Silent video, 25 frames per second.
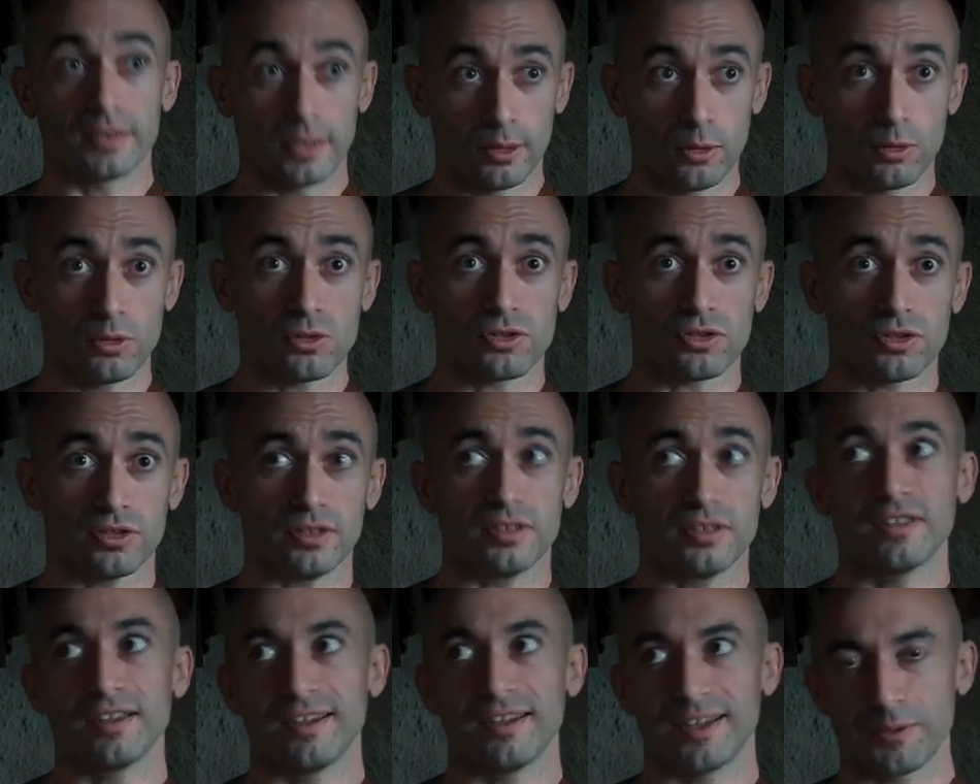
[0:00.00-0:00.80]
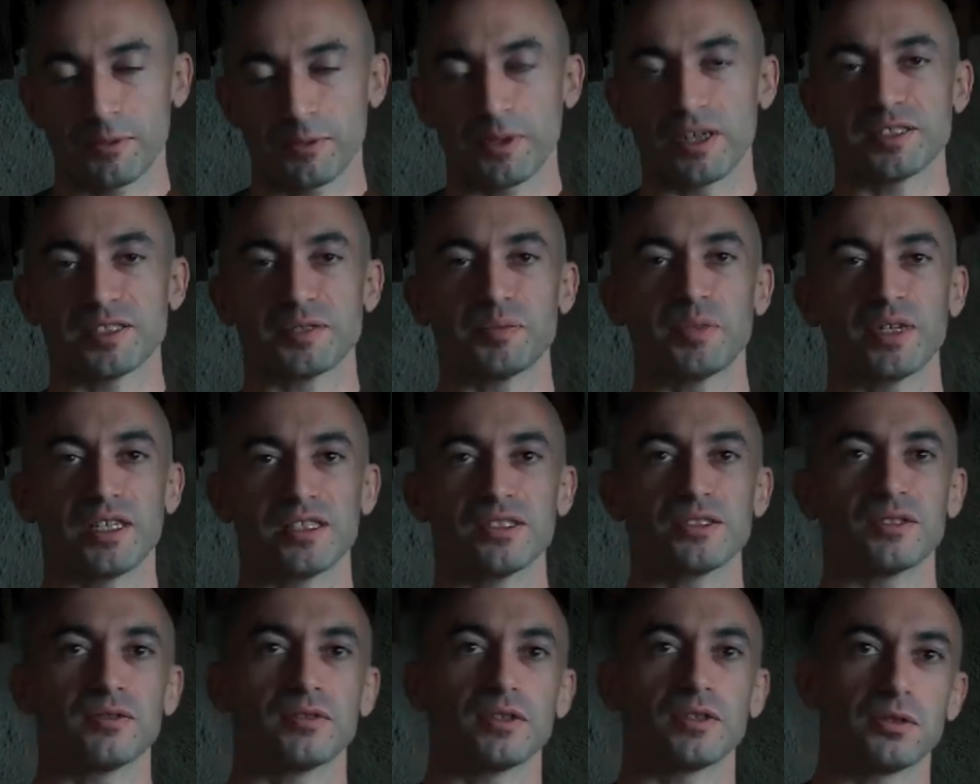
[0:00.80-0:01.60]
Delusion requires a
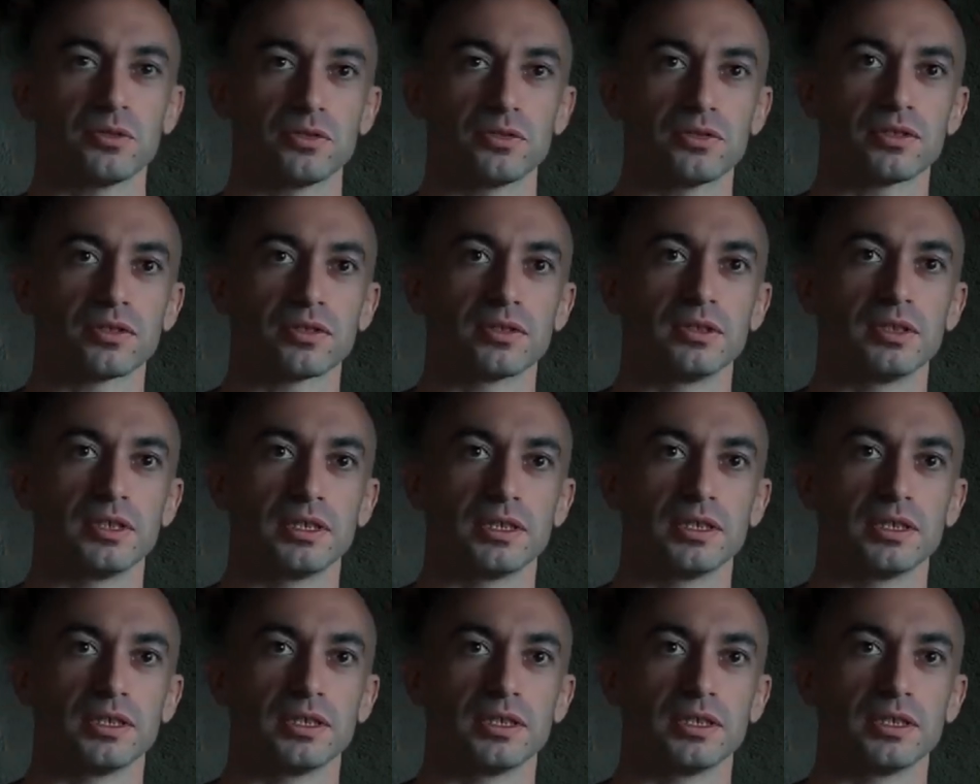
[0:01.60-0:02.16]
basis of delusion.